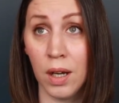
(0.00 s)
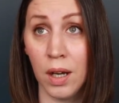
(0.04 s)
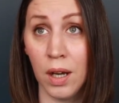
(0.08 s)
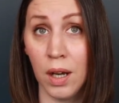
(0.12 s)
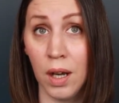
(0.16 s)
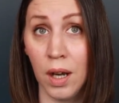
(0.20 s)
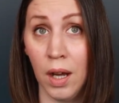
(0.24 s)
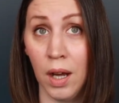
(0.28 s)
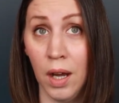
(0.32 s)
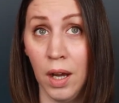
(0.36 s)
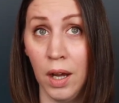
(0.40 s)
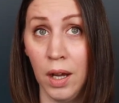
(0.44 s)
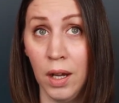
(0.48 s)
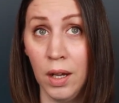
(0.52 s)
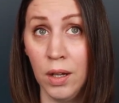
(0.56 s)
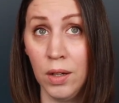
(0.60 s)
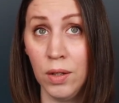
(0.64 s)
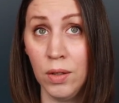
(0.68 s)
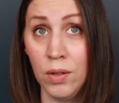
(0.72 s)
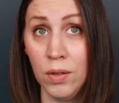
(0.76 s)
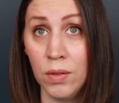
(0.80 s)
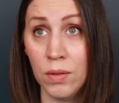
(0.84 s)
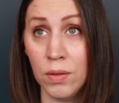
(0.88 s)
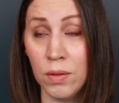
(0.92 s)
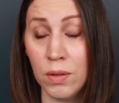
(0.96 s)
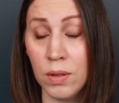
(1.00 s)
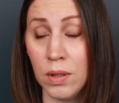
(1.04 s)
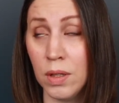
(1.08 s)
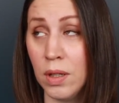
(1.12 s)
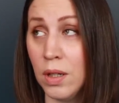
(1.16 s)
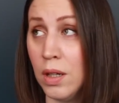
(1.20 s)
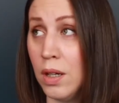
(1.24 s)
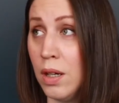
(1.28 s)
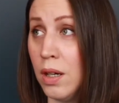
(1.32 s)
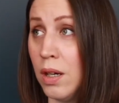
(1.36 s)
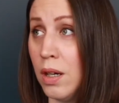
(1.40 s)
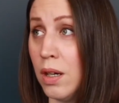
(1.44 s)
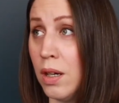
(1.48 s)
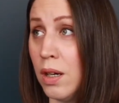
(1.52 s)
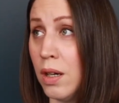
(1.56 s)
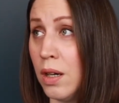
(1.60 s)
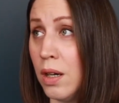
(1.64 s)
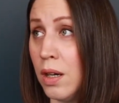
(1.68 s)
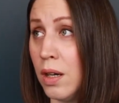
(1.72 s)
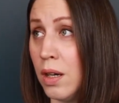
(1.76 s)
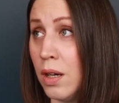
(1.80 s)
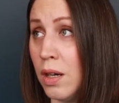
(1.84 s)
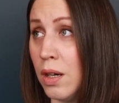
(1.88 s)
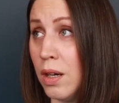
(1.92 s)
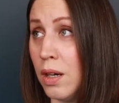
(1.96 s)
How?
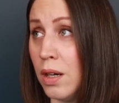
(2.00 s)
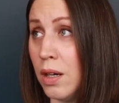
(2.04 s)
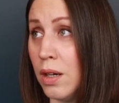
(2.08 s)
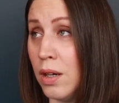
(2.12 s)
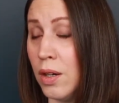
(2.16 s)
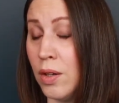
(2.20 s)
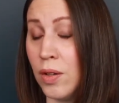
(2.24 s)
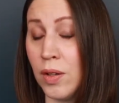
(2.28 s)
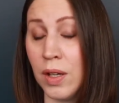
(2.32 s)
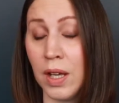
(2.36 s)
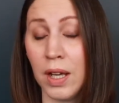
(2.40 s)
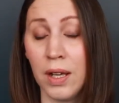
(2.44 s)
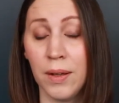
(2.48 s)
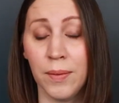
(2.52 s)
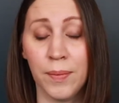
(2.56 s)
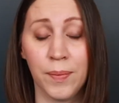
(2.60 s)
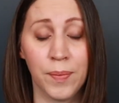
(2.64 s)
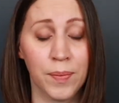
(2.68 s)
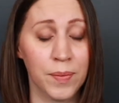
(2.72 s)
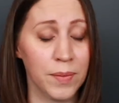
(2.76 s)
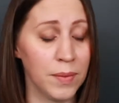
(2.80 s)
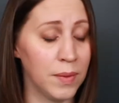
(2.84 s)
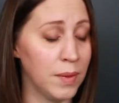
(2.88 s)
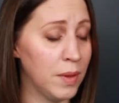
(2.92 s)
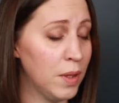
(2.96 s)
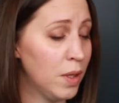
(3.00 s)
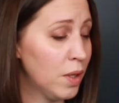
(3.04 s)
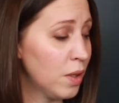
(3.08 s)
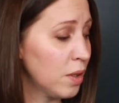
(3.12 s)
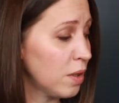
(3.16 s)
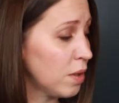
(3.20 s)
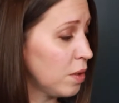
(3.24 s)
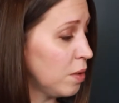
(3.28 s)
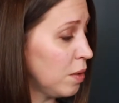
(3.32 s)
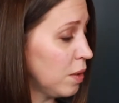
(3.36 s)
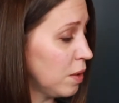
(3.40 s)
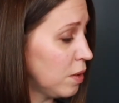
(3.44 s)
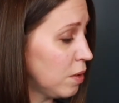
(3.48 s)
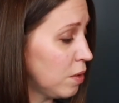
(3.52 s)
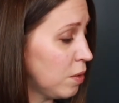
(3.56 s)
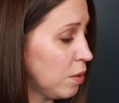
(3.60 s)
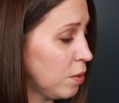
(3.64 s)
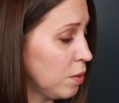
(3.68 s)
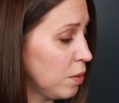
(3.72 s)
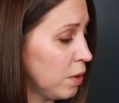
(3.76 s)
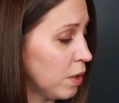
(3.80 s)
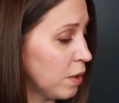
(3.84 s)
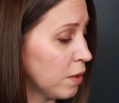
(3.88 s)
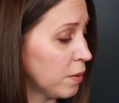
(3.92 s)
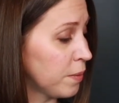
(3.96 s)
Okay, not going to go
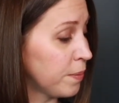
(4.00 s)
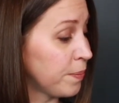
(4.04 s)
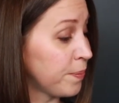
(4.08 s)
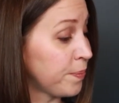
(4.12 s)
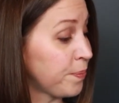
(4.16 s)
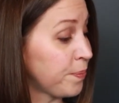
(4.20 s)
there.